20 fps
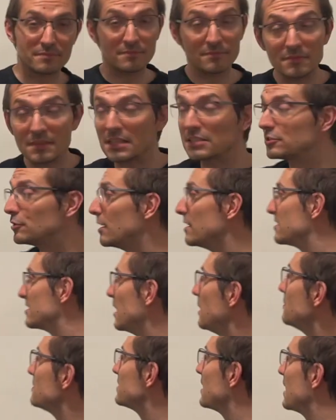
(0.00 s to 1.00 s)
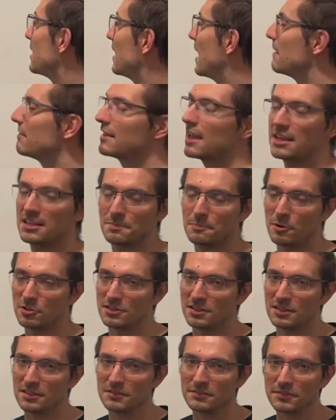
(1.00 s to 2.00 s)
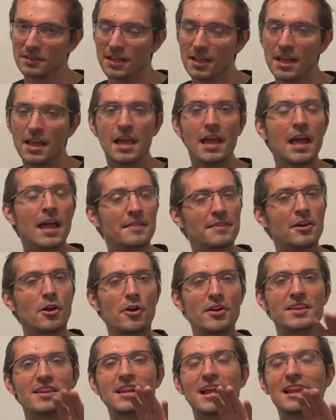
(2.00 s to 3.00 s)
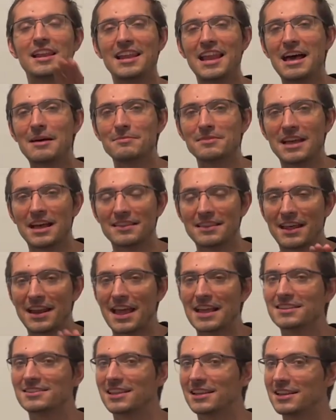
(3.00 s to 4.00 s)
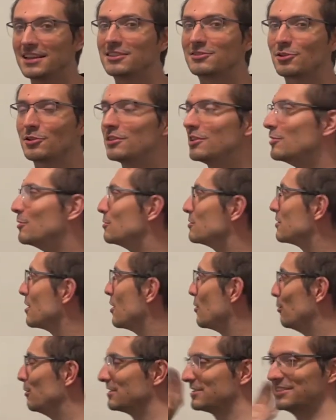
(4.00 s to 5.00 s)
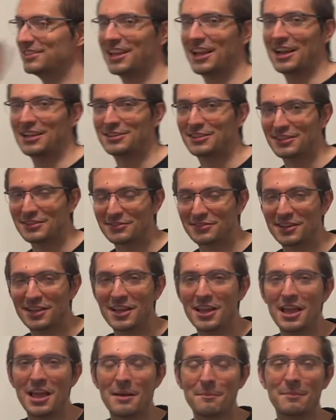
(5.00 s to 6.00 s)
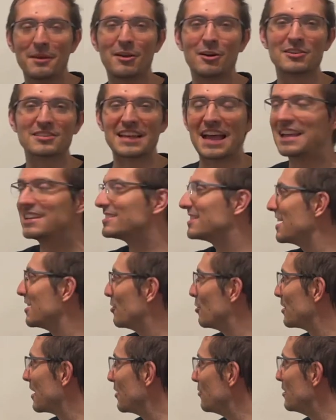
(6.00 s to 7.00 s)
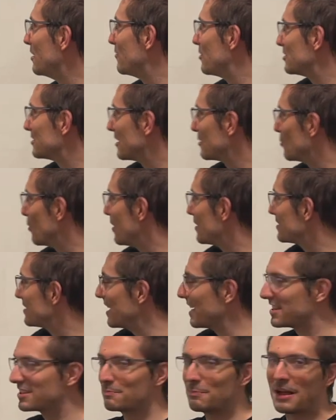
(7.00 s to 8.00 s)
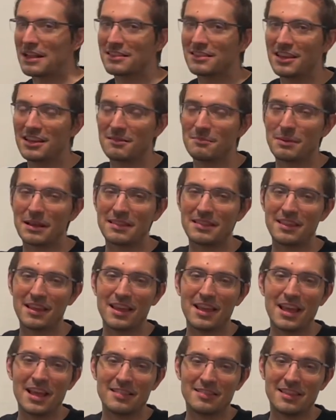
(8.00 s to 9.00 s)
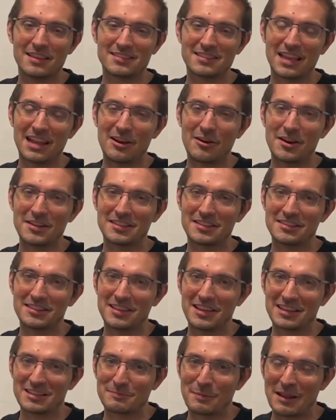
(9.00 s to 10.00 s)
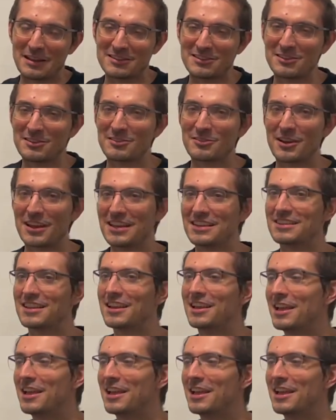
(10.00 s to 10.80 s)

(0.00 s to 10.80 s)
So it seems that lambda is positive. The original lambda that Einstein introduced was negative, because Einstein got a universe that was expanding but decelerating the expansion, right?